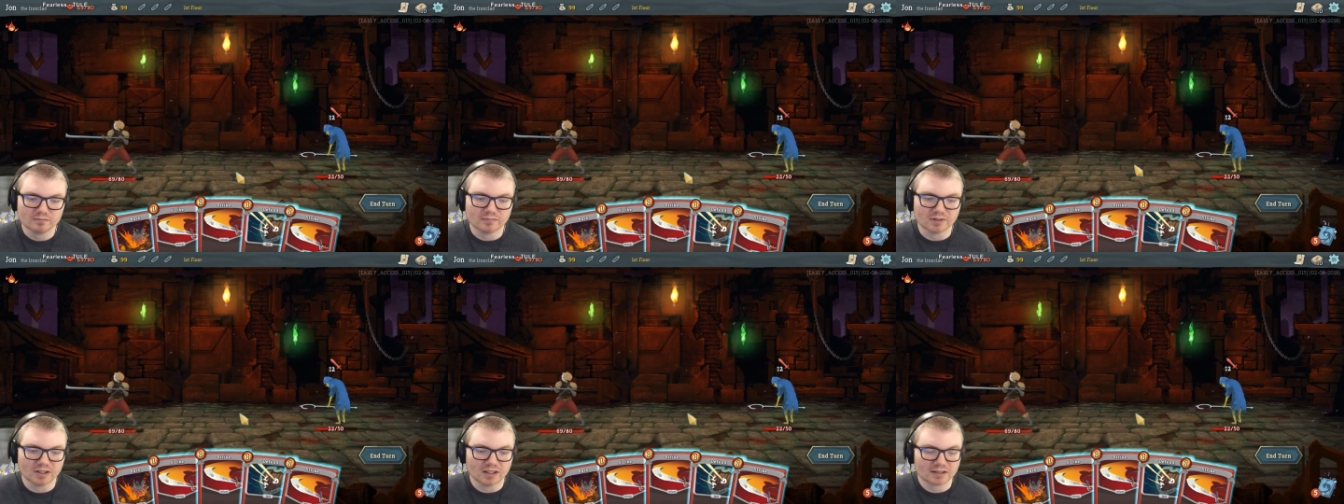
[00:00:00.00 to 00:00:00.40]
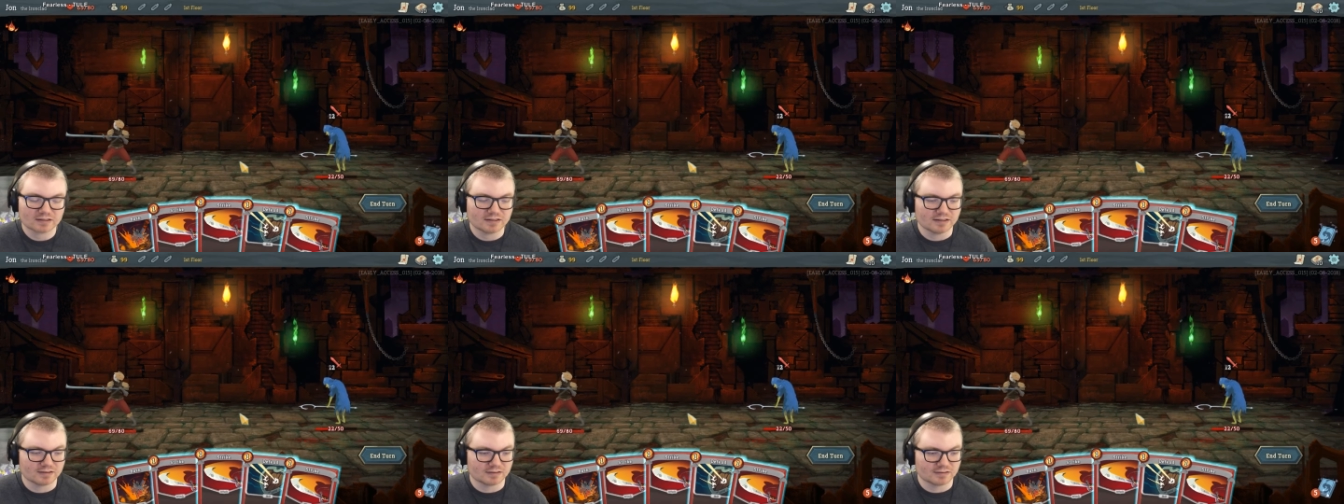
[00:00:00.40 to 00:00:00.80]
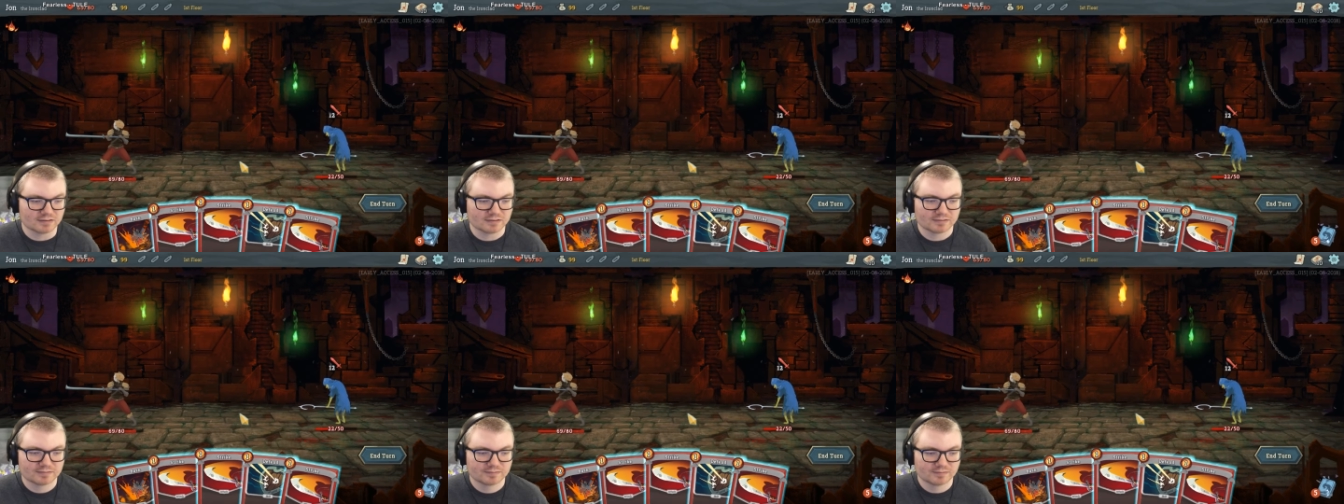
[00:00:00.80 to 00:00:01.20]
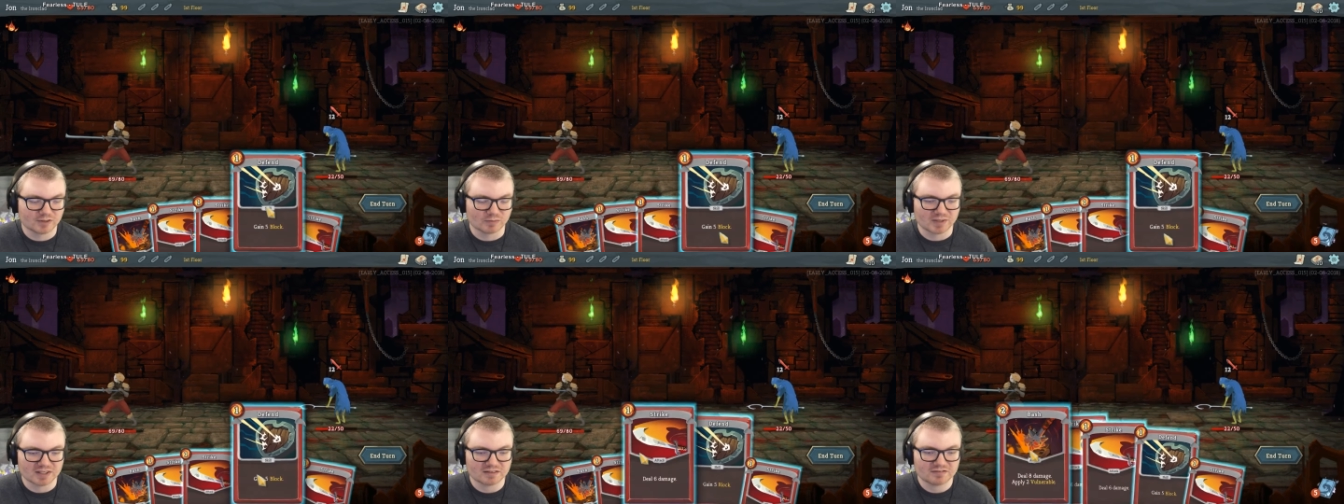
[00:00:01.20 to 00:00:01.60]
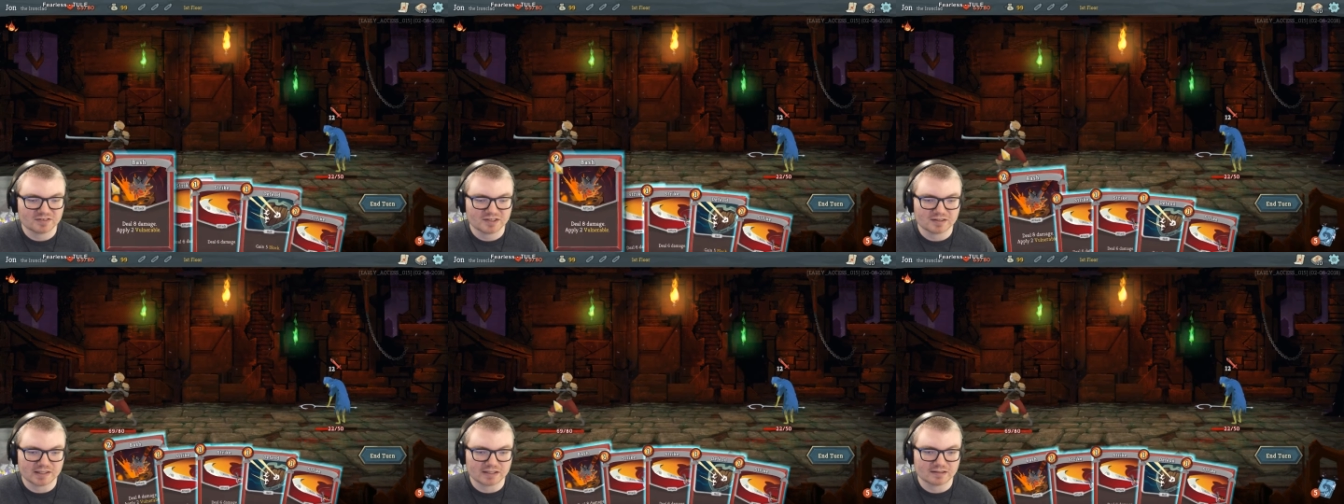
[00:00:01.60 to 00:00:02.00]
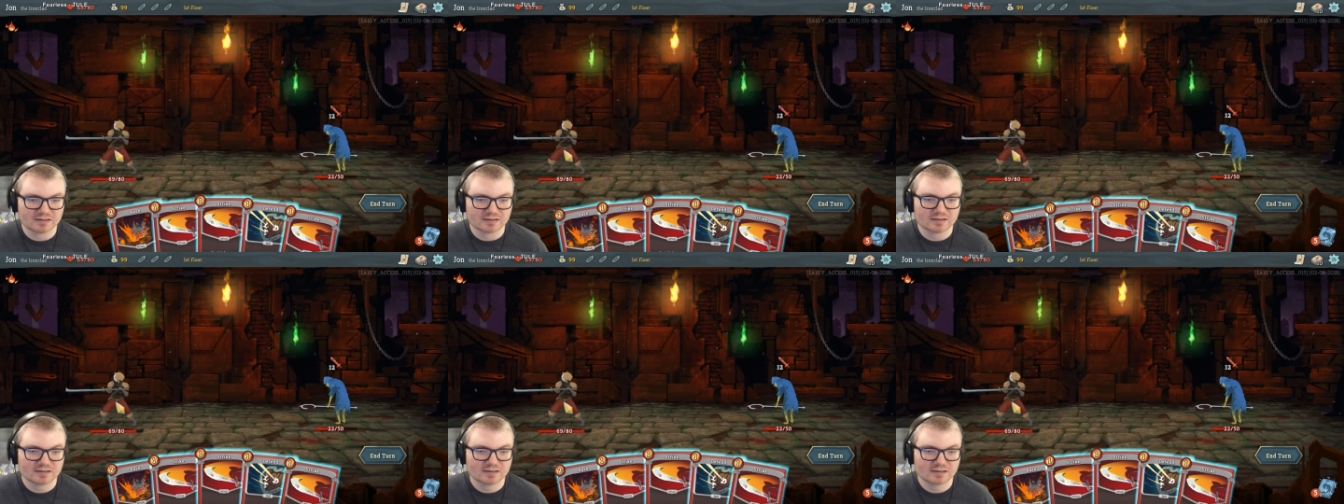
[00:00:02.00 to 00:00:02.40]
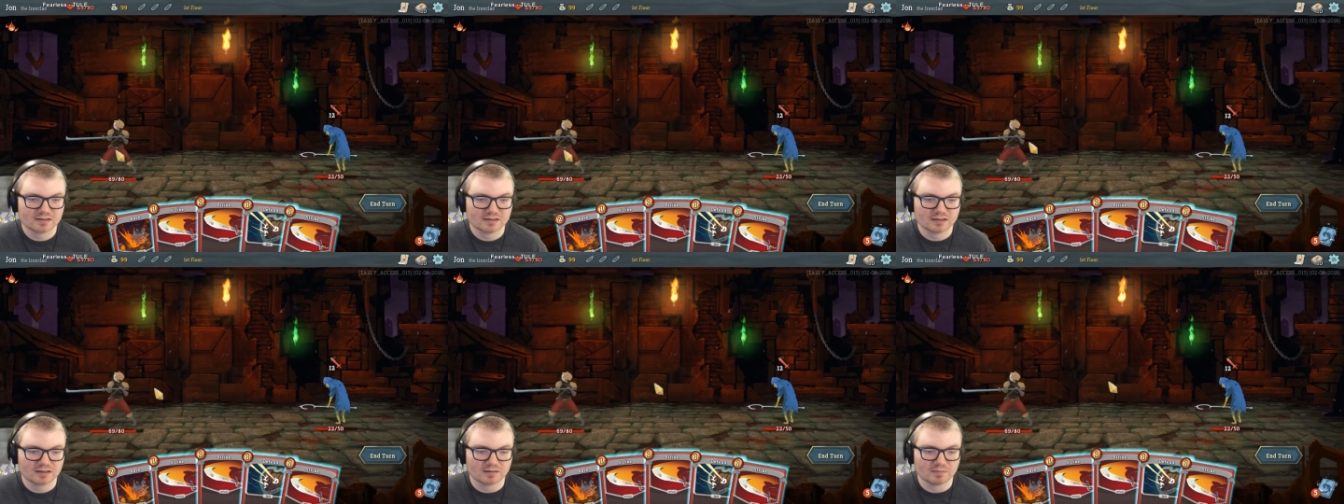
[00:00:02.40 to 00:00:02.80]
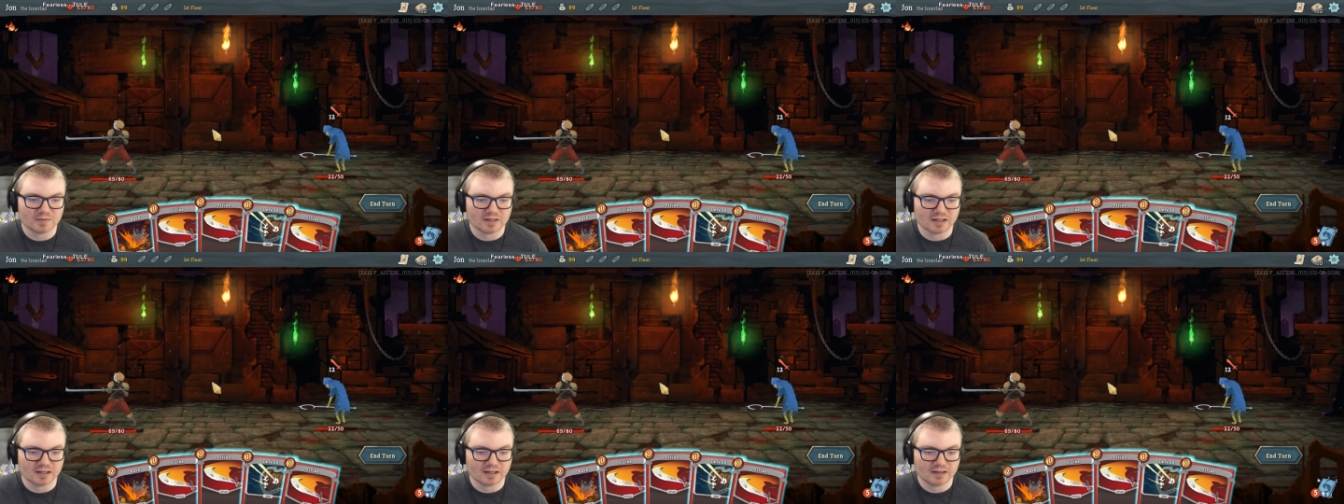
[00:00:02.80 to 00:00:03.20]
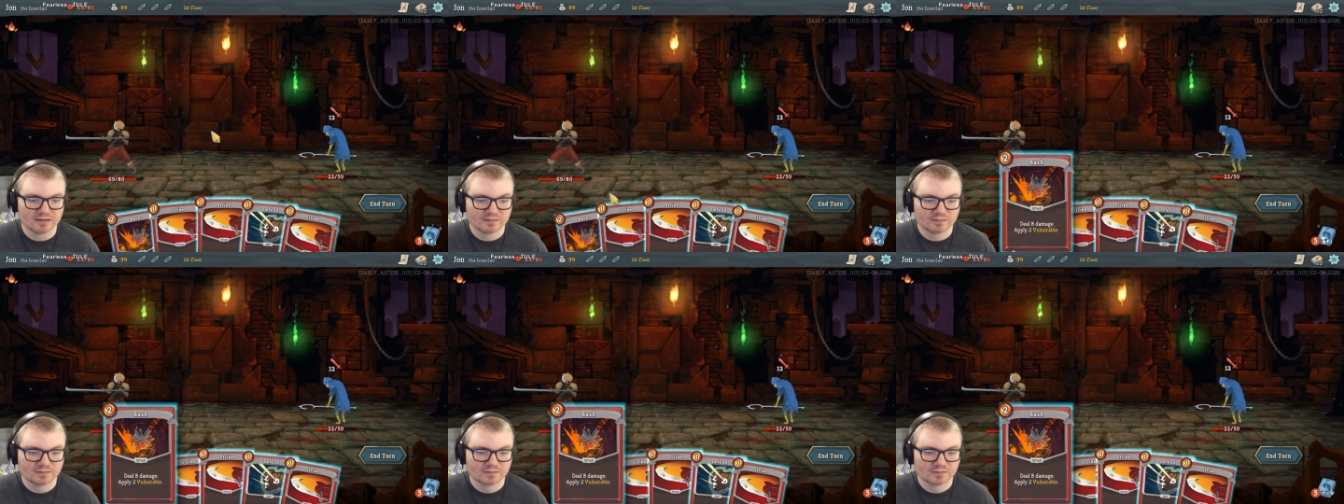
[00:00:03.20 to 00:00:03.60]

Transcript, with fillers: block didn't, or my defend didn't stop that